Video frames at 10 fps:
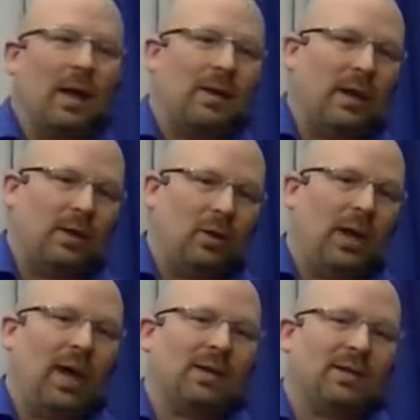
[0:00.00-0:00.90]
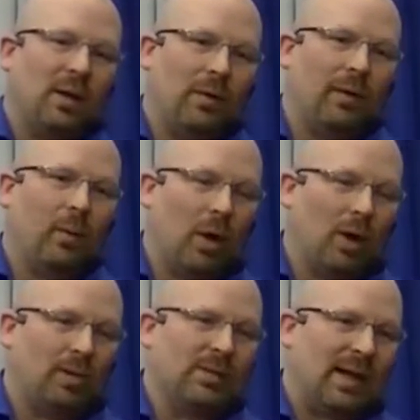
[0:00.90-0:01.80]
that you can't solve your
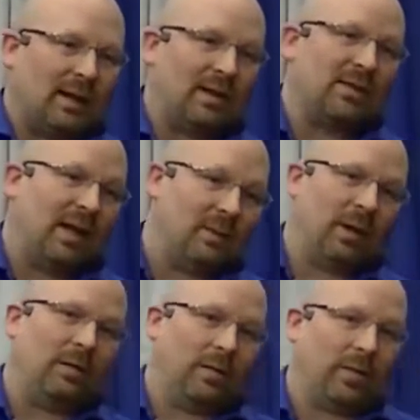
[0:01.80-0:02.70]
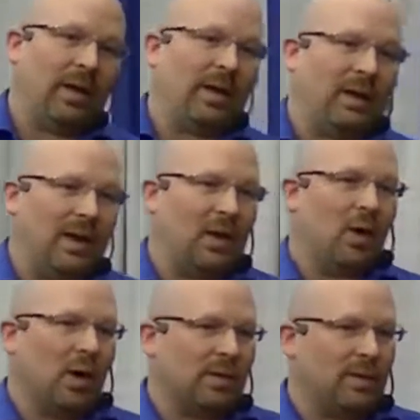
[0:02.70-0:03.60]
problems at the same level of thinking that
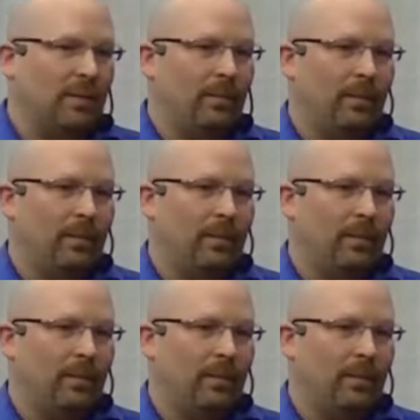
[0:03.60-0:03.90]
caused them.